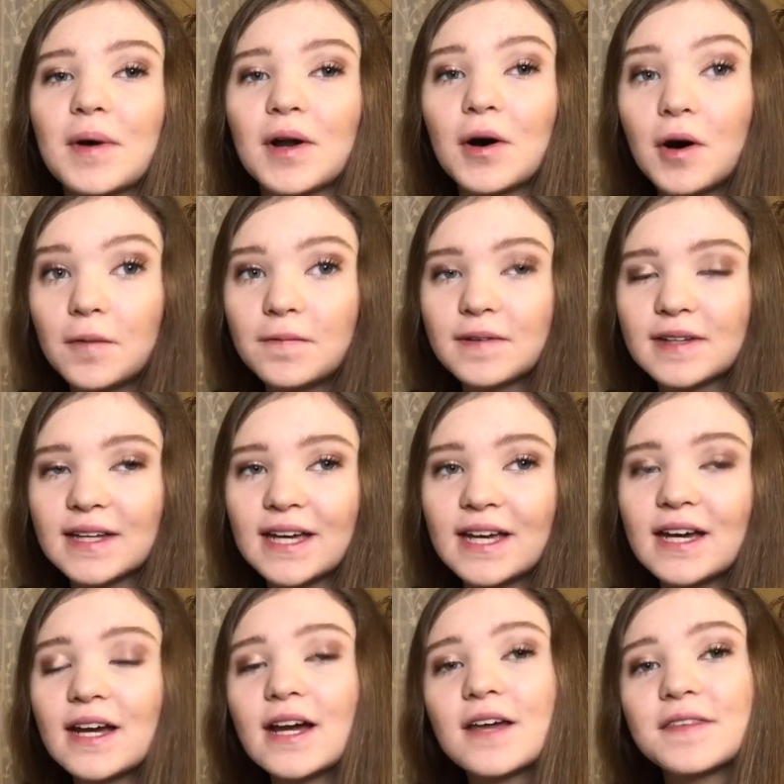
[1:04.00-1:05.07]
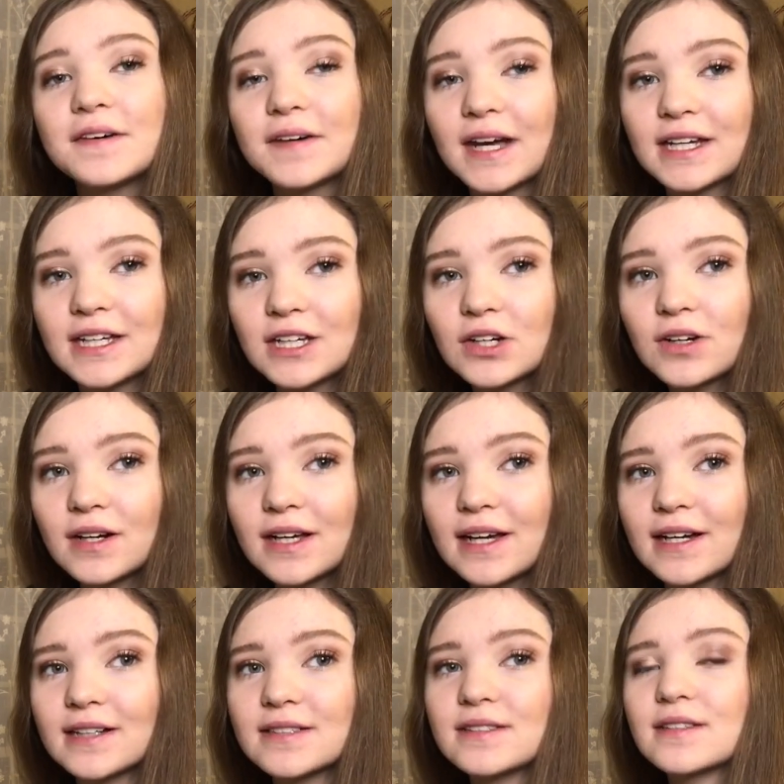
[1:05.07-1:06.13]
but hopefully they'll get
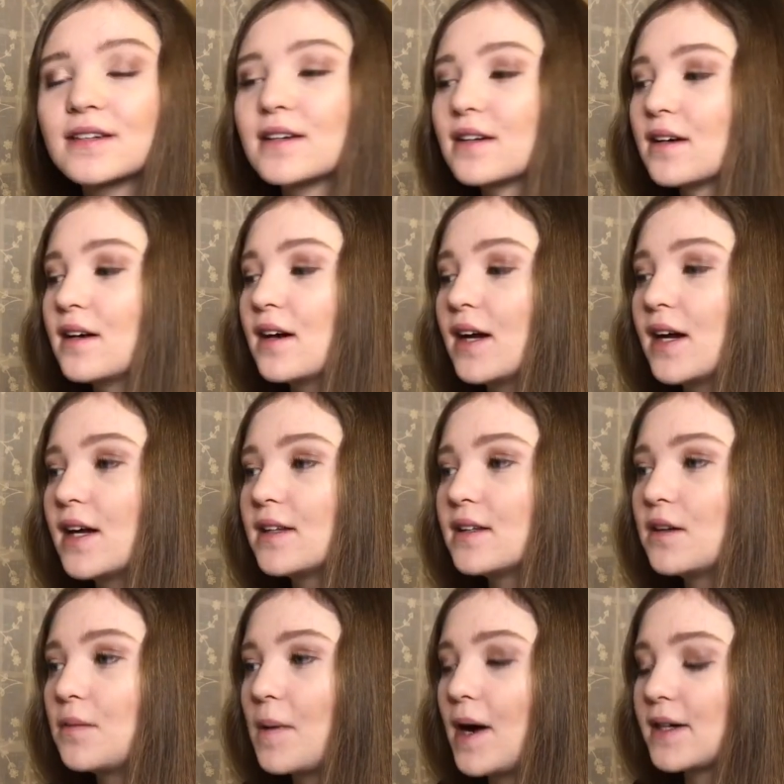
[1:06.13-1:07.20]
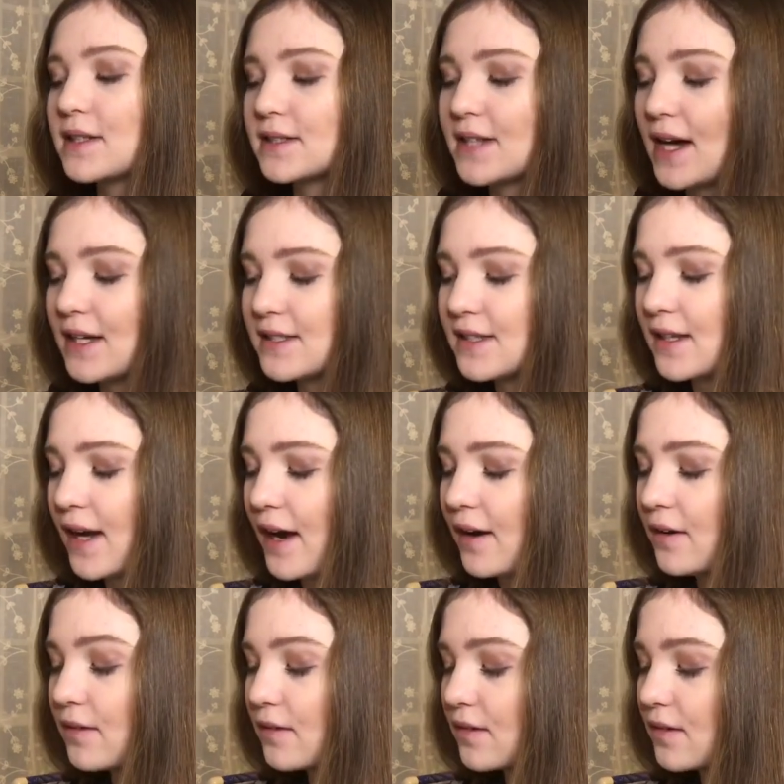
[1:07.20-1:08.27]
curious and they'll want to test it
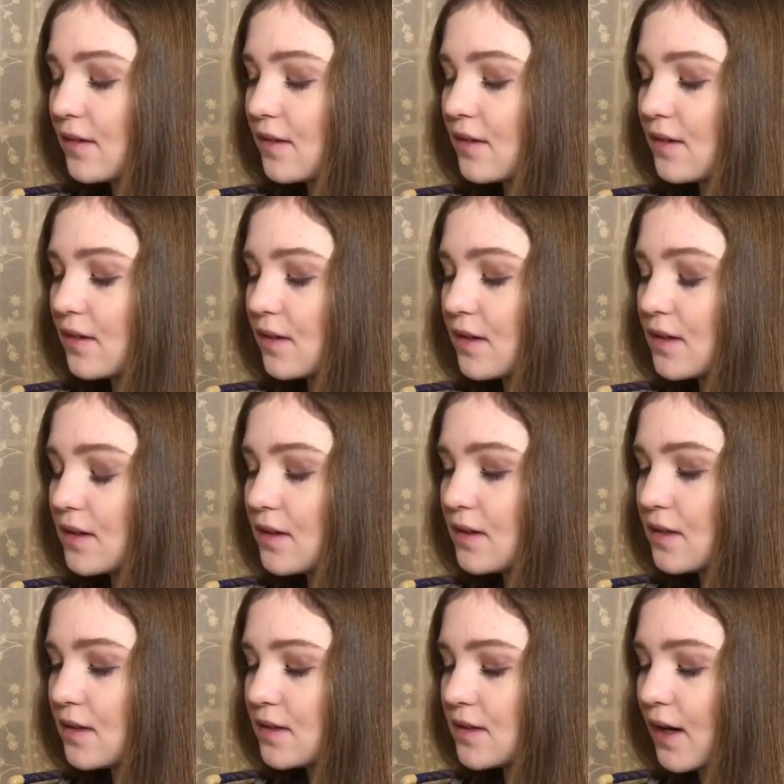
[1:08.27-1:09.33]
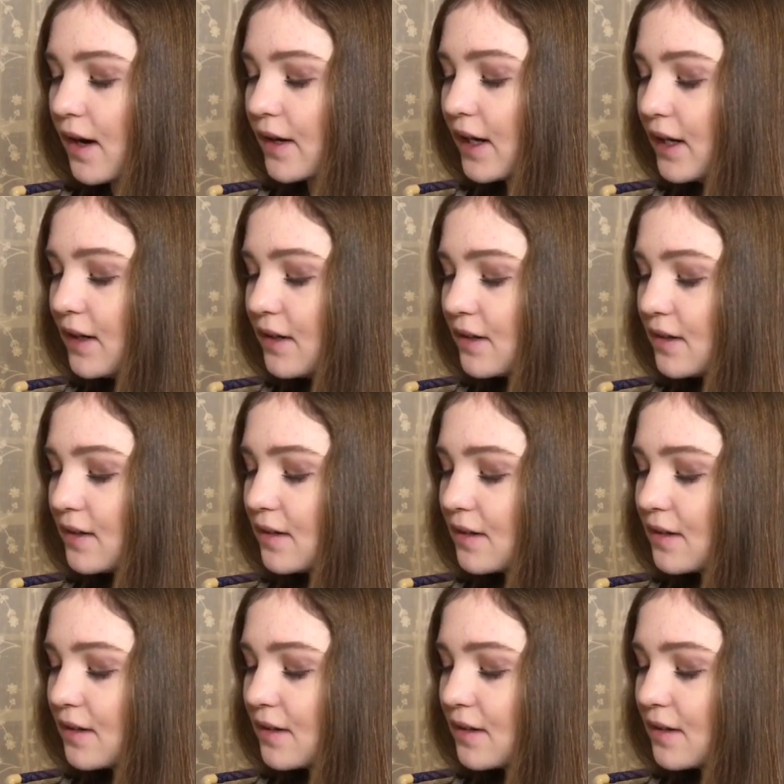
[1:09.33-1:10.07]
out. Target?